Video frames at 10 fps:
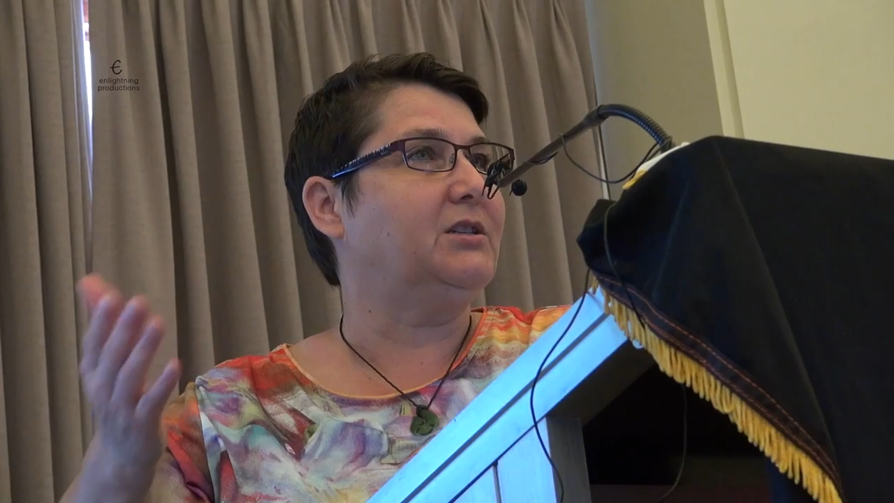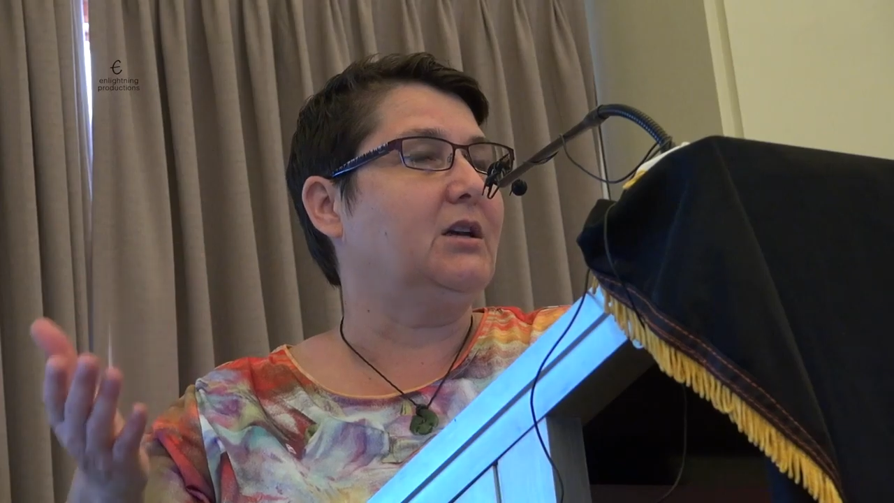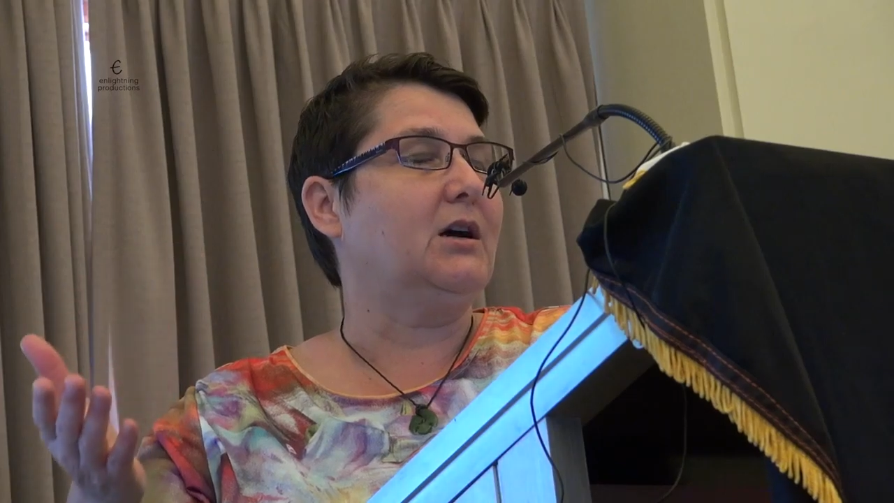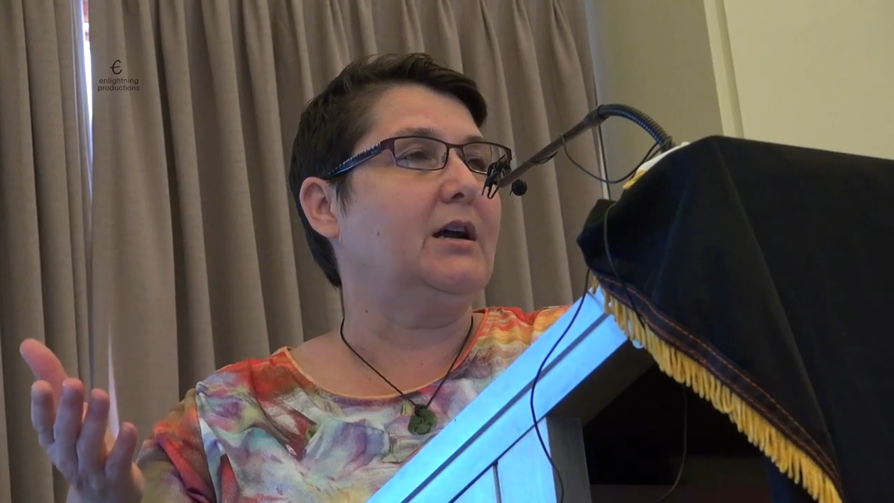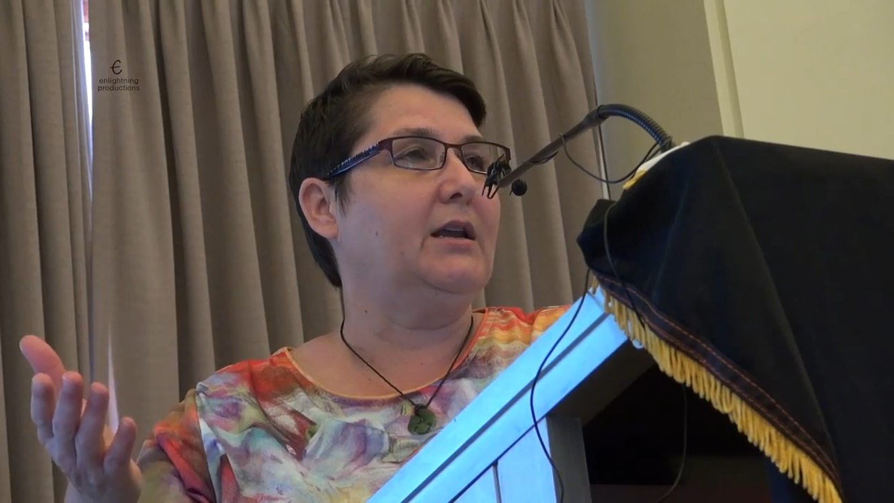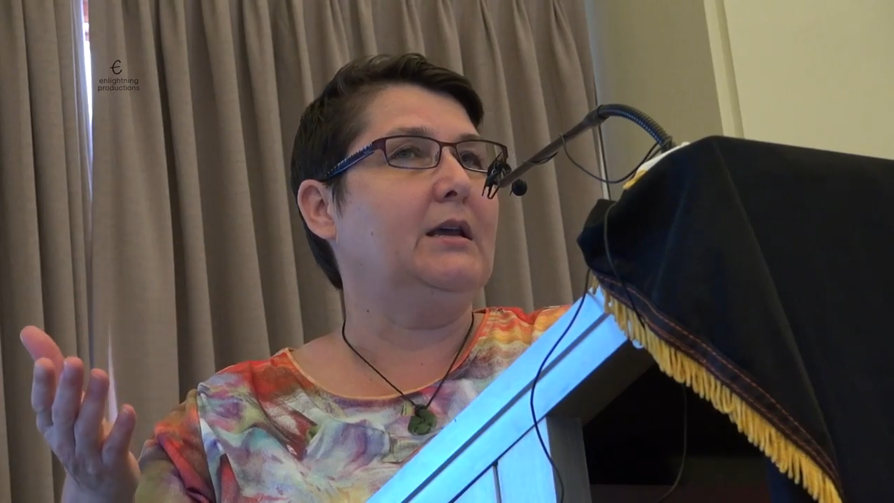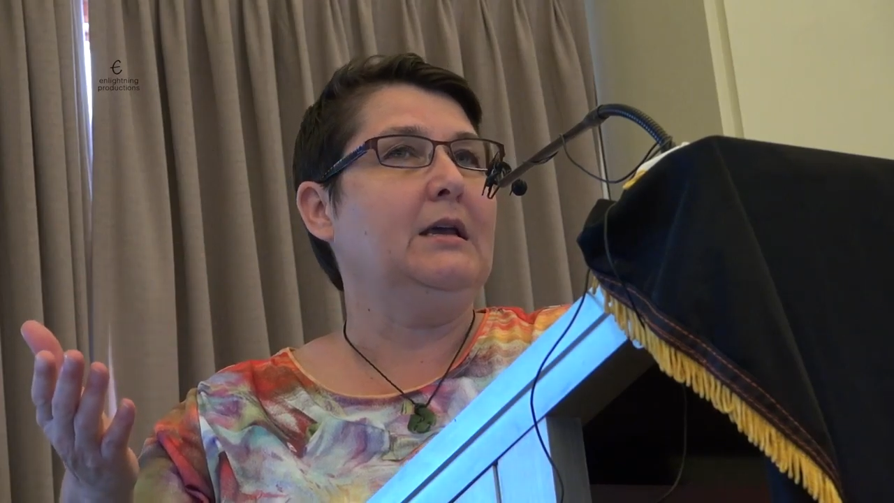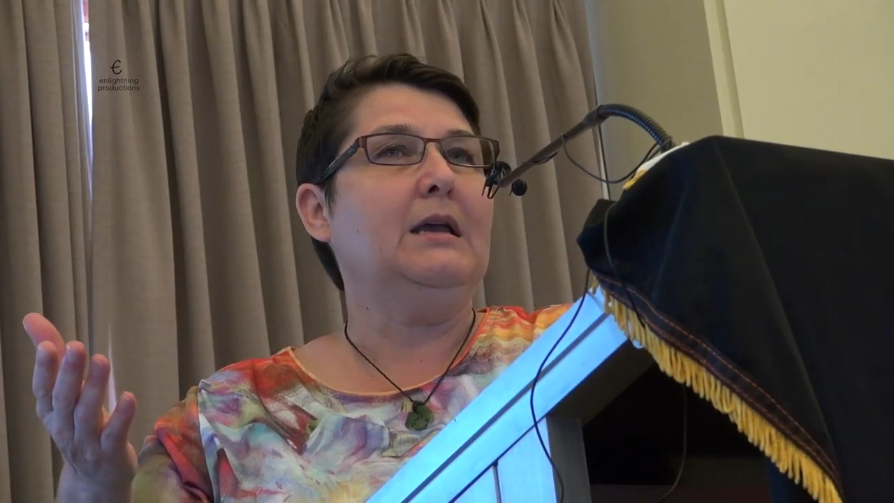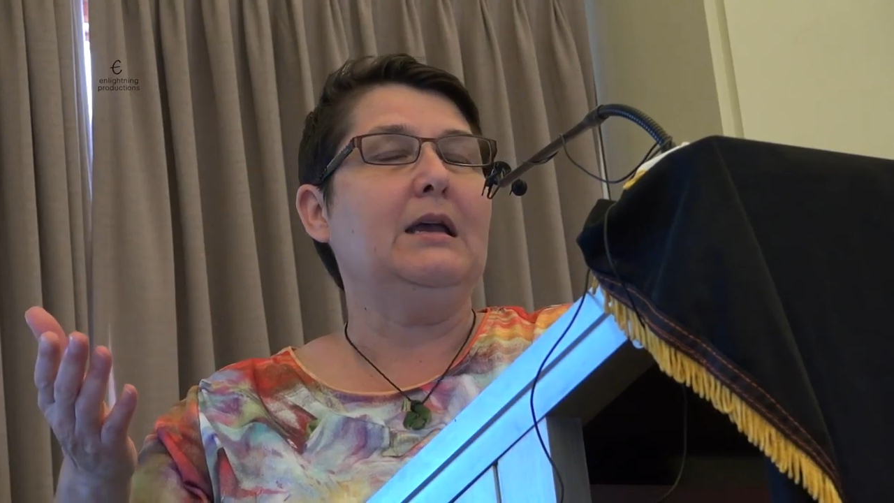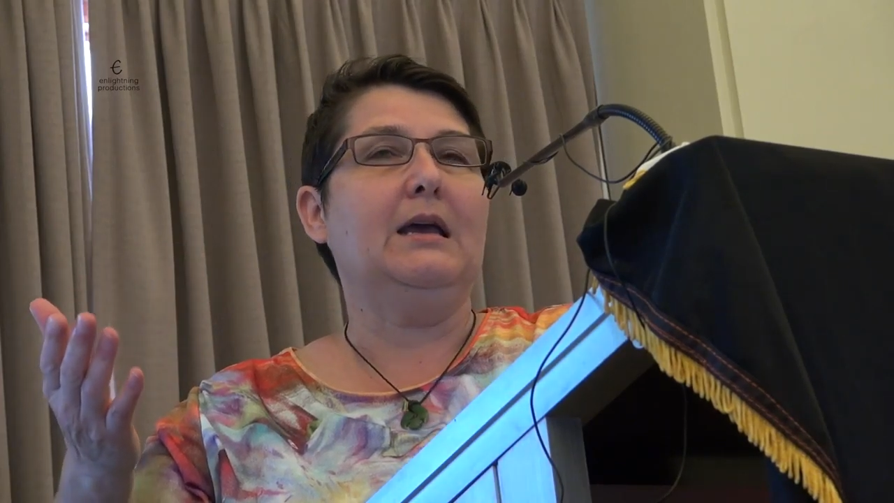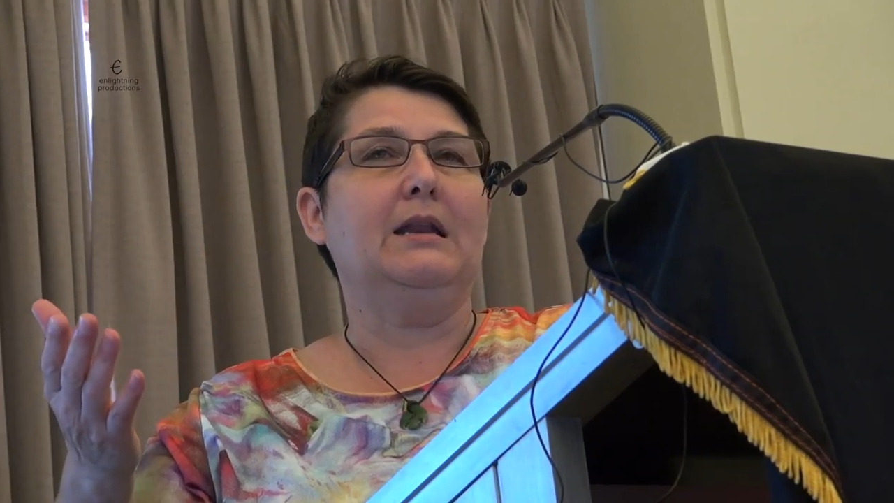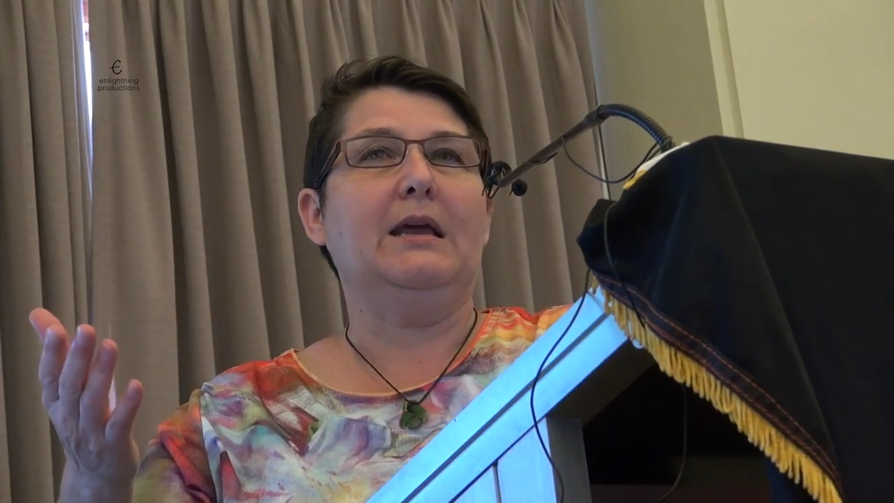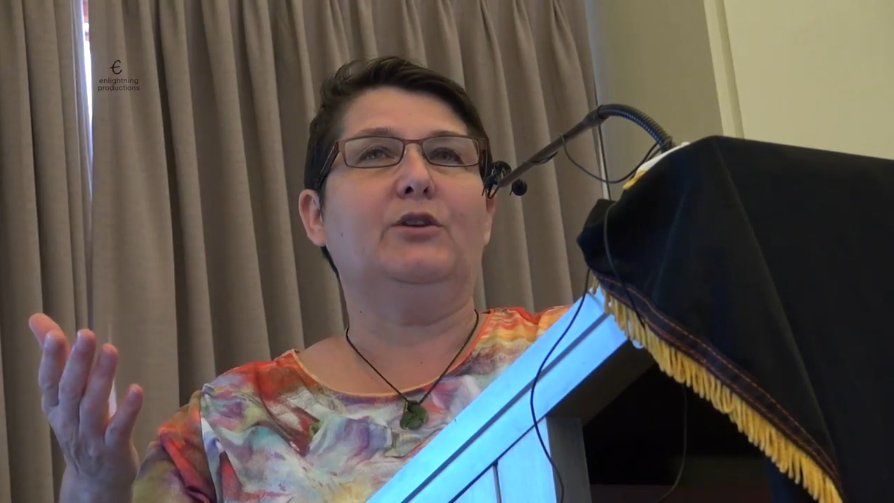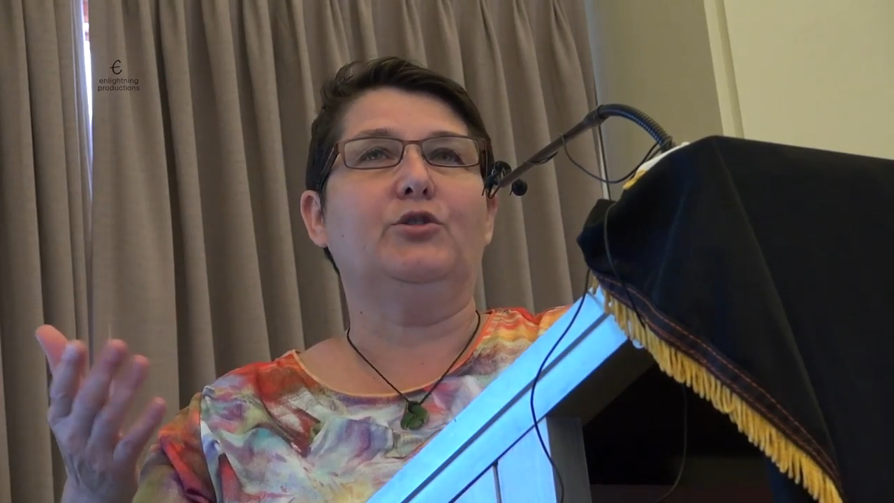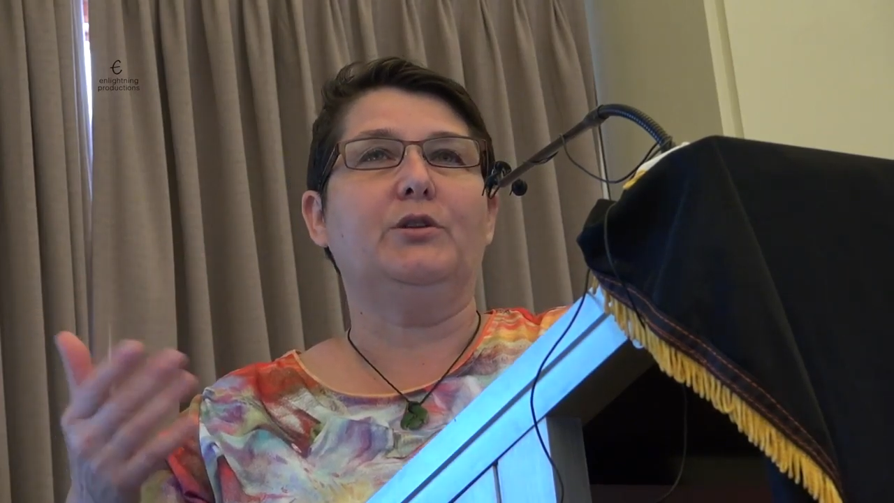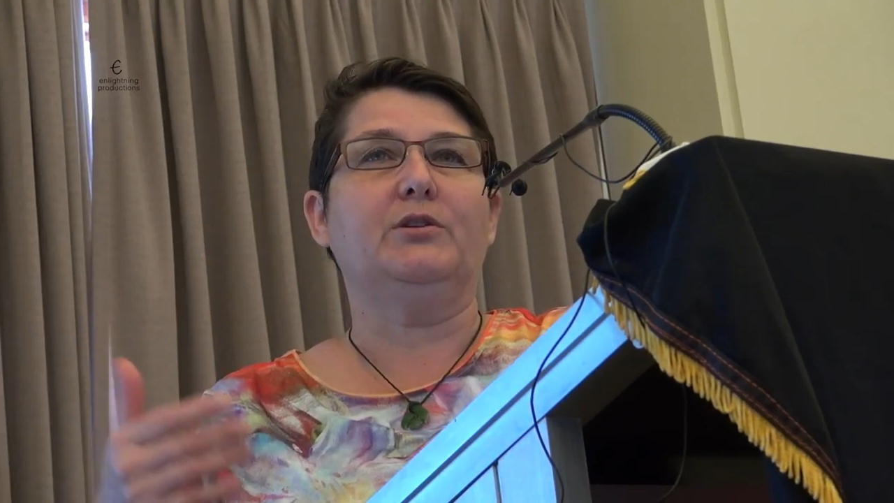aside and entered